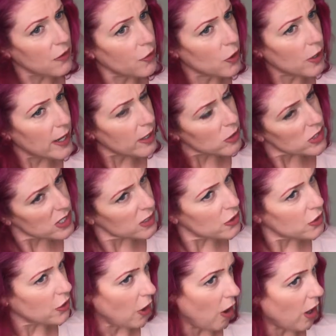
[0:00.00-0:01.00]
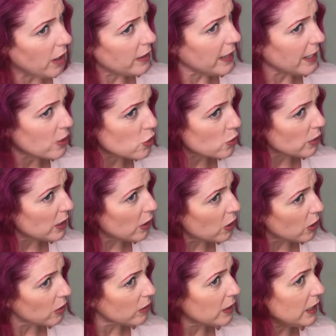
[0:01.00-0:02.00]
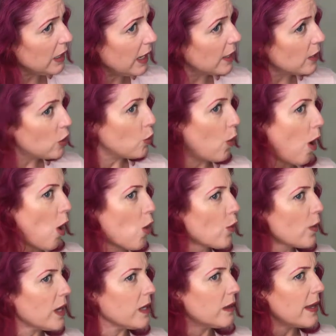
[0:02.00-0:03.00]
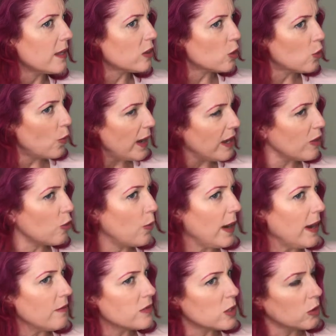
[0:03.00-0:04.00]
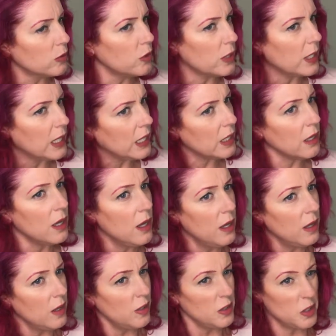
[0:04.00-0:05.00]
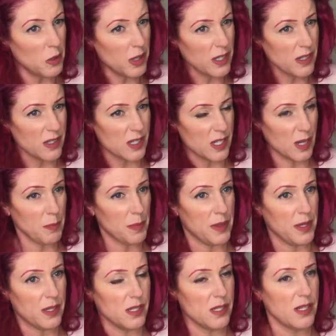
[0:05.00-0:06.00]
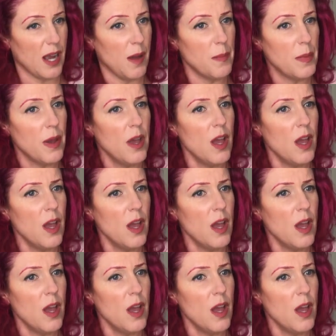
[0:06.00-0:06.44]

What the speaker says: If your hair's not naturally curly and you already like the way the waves are looking, you can skip this step.